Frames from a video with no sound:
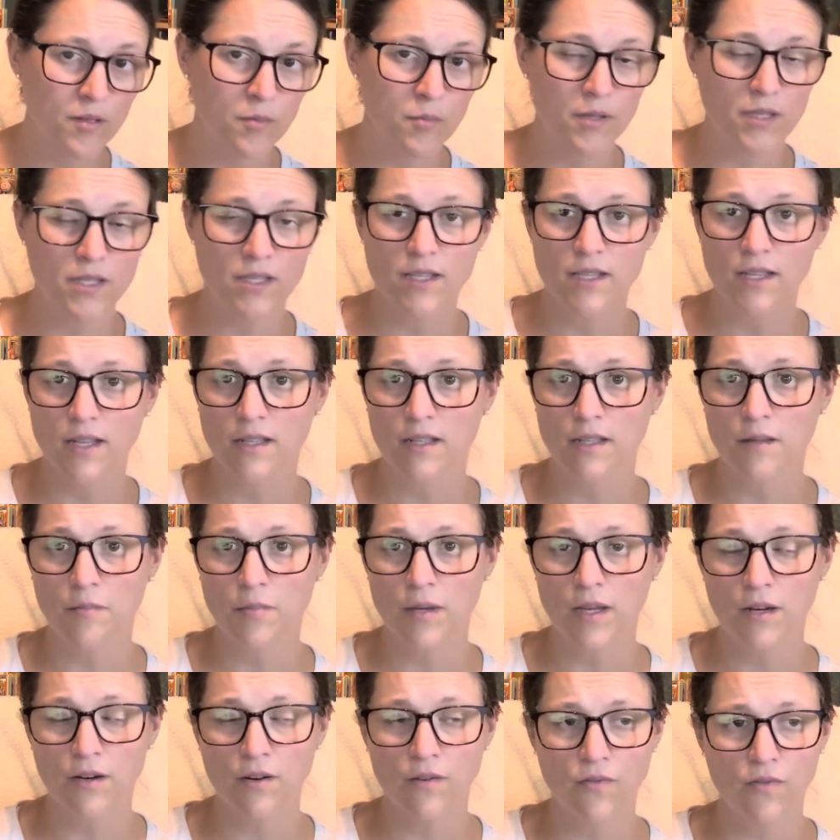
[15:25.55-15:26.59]
to be selling
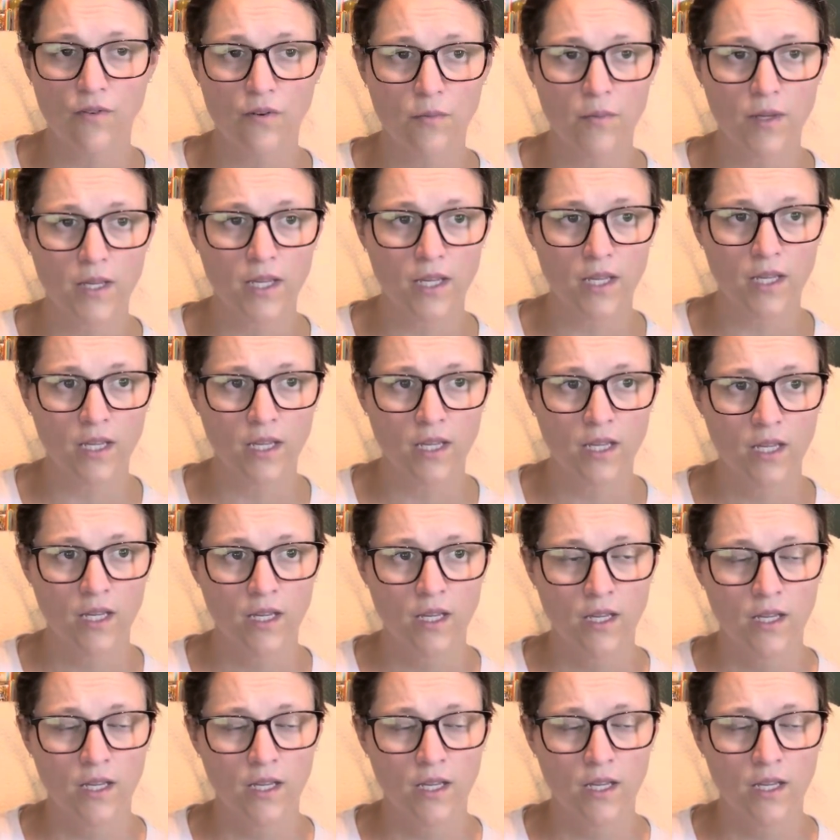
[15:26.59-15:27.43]
better for me.